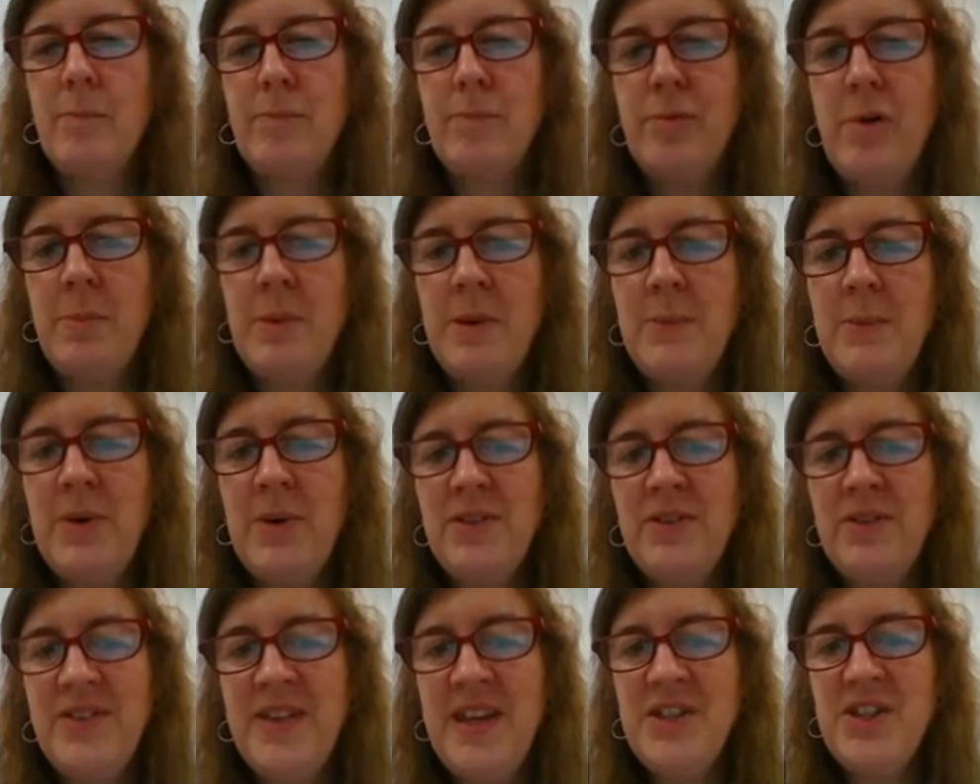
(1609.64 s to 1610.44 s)
Probably
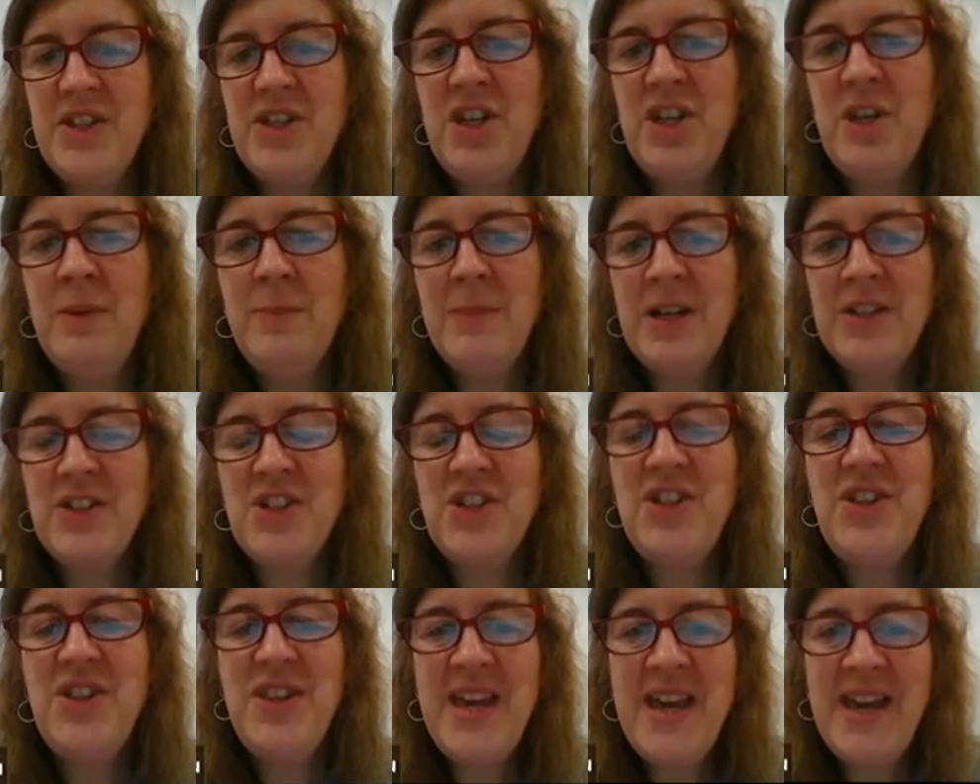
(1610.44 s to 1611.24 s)
won't say too
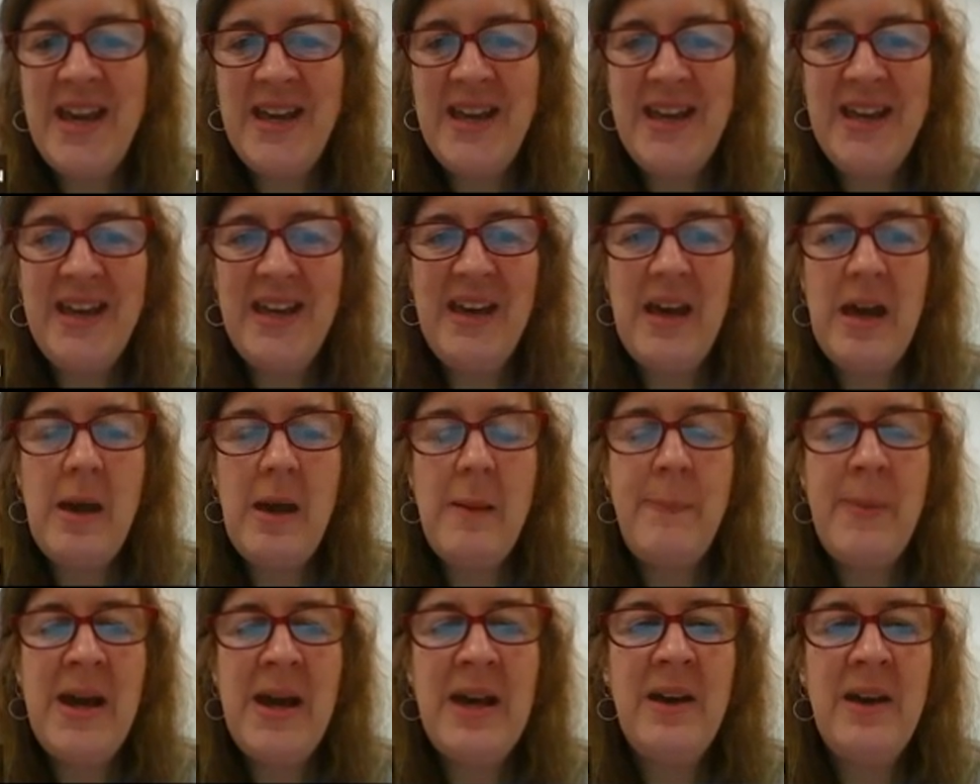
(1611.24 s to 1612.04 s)
much there
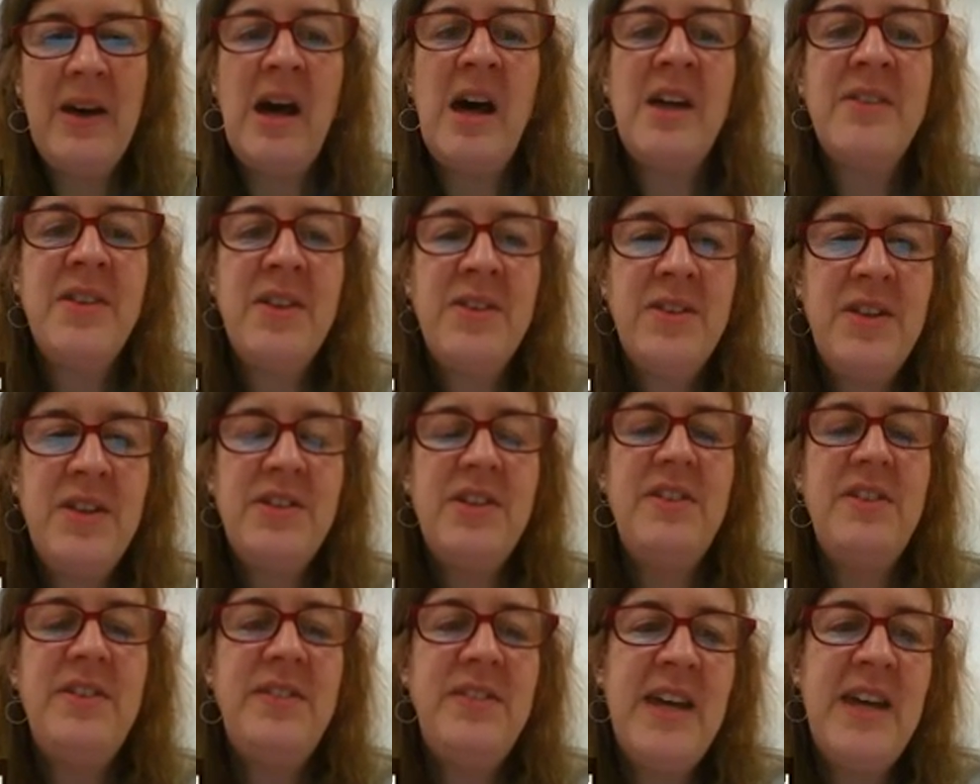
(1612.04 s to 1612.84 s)
about other
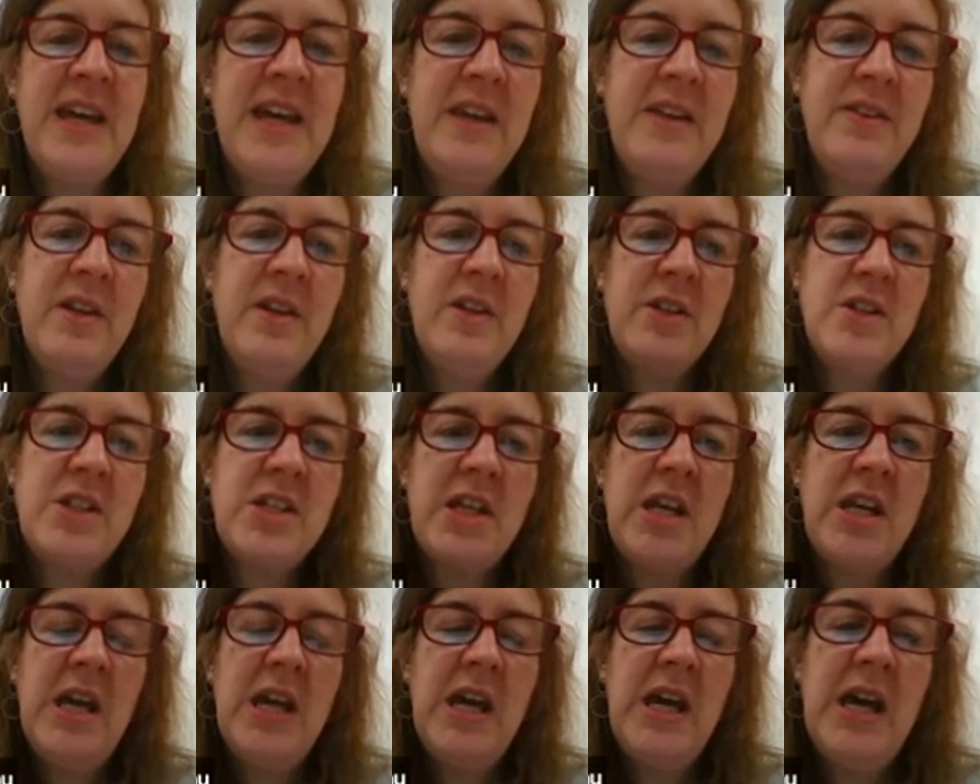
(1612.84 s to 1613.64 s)
than to say
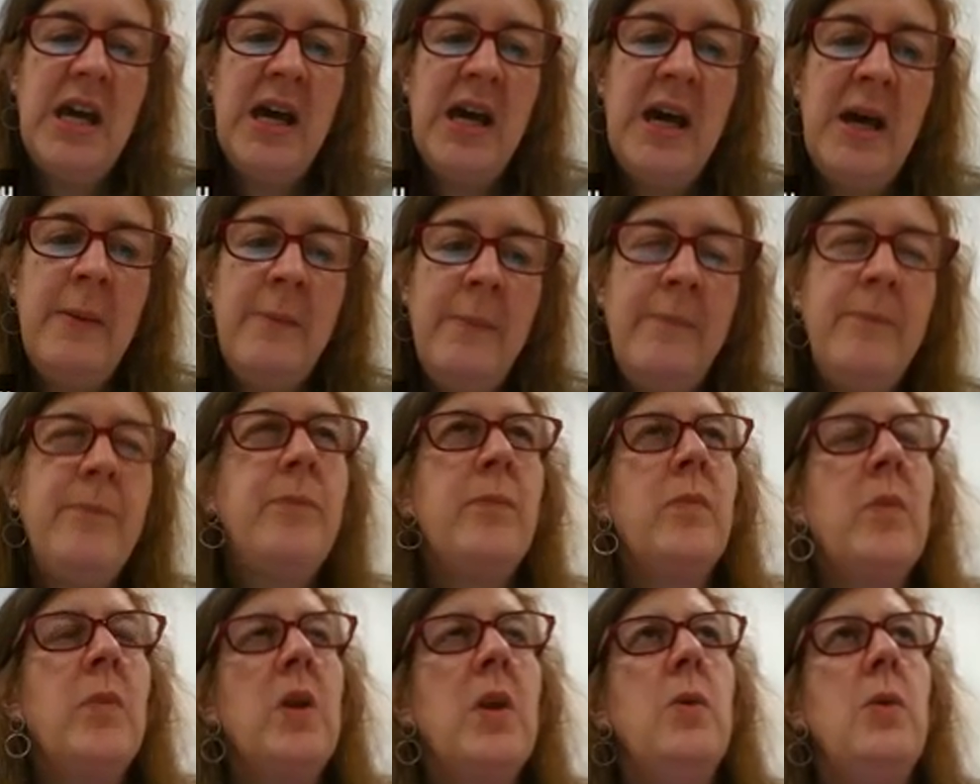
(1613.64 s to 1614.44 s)
that
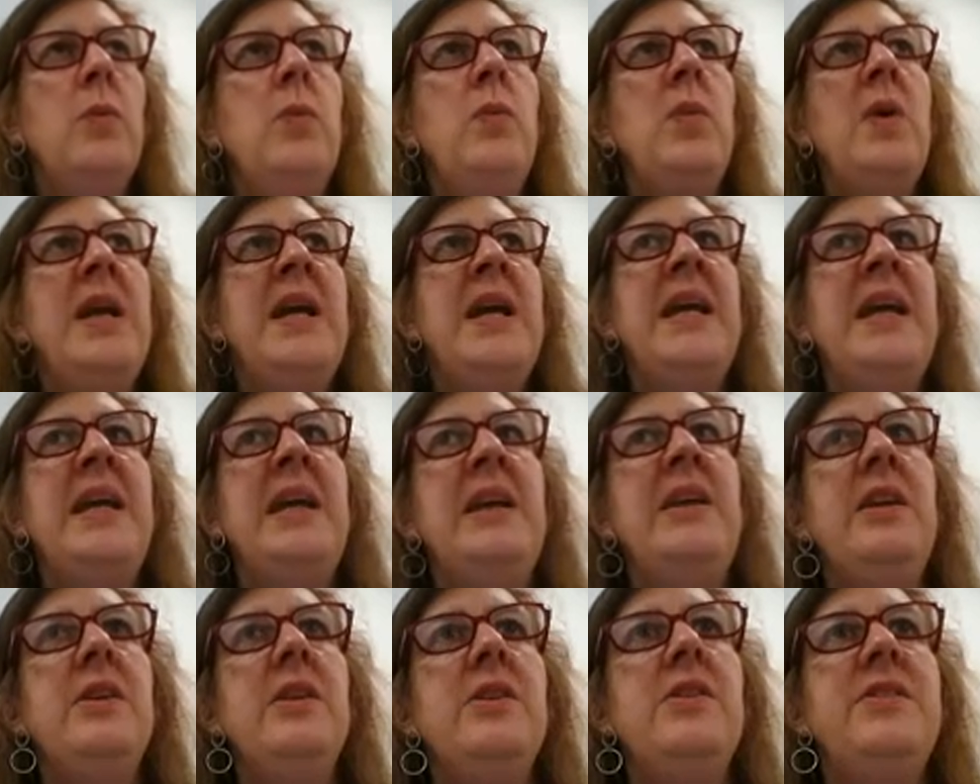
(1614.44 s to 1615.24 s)
we